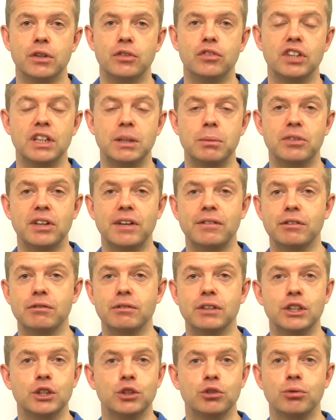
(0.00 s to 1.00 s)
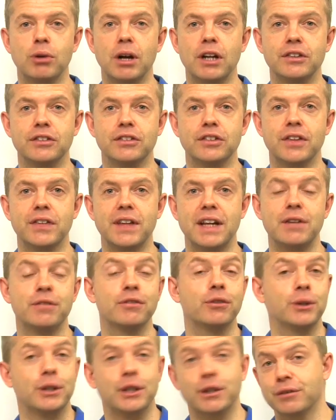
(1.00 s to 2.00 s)
teams having really good runs and then
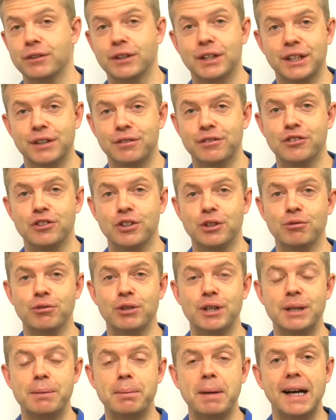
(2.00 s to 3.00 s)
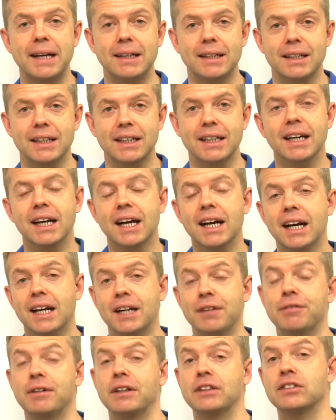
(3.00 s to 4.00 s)
falling off a cliff and doing really badly.
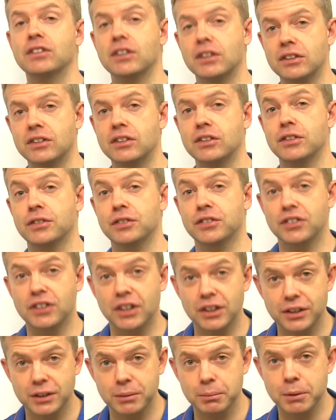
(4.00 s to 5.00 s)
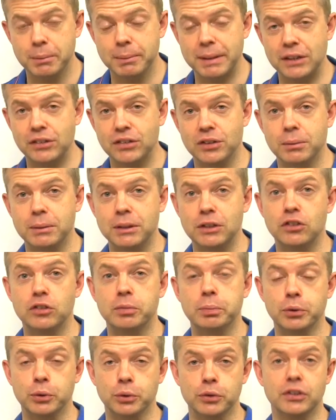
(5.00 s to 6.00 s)
And in fact, scientists have studied momentum in
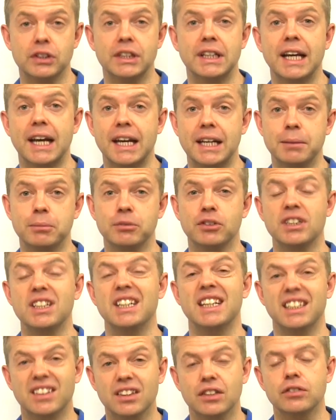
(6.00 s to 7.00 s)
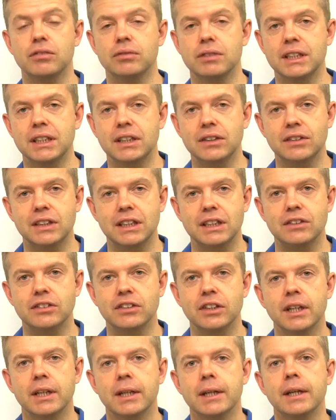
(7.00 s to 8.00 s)
sports and games, and it doesn't really
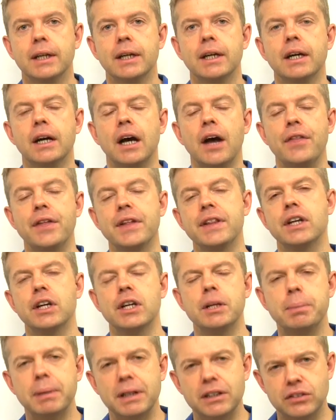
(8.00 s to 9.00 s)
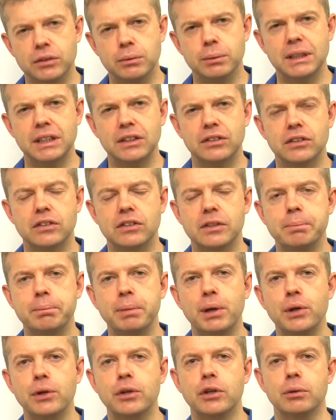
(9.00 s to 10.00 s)
exist. I think the only place it really exists in
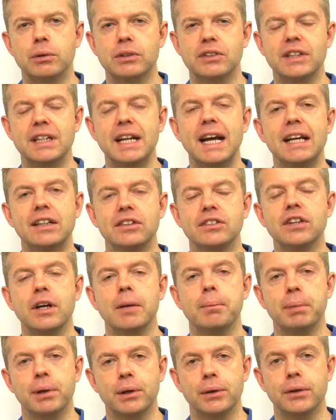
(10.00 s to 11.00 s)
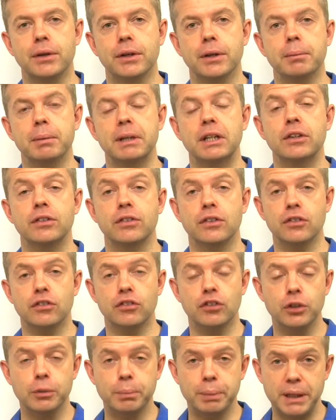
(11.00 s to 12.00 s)
poker is in heads up poker, because there's
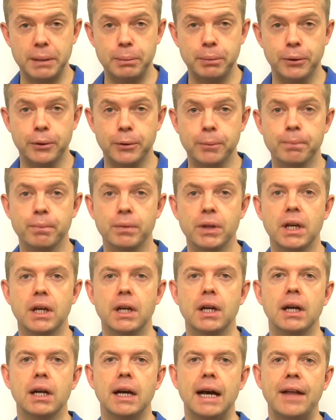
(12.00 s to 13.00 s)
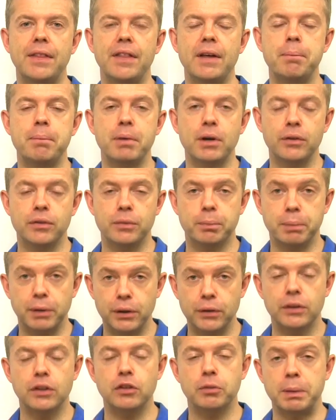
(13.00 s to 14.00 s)
two people and they're both
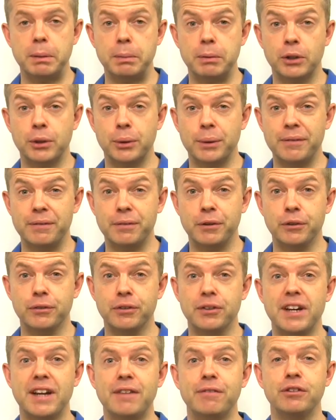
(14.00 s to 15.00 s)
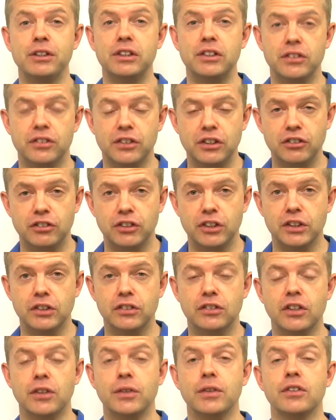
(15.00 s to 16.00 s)
those people are going to be involved in every decision.
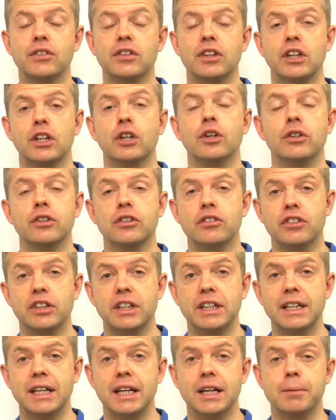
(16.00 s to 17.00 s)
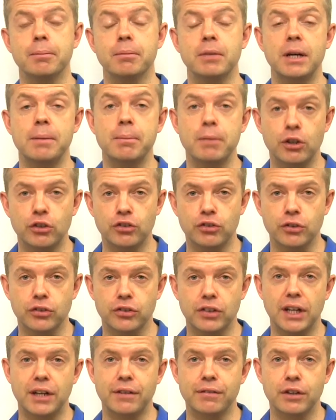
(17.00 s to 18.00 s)
And so the psychology and emotional
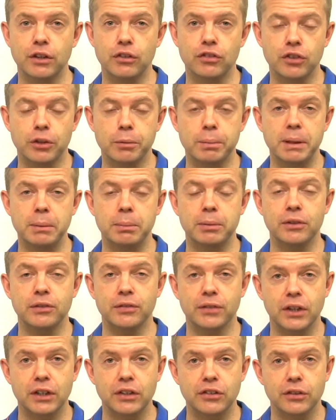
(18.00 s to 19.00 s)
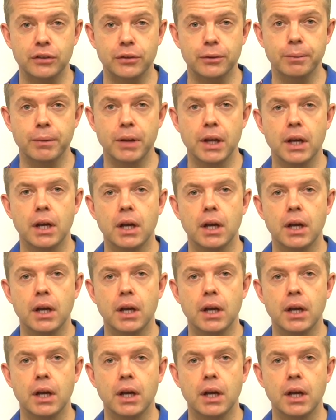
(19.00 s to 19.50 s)
state of those two people is vital.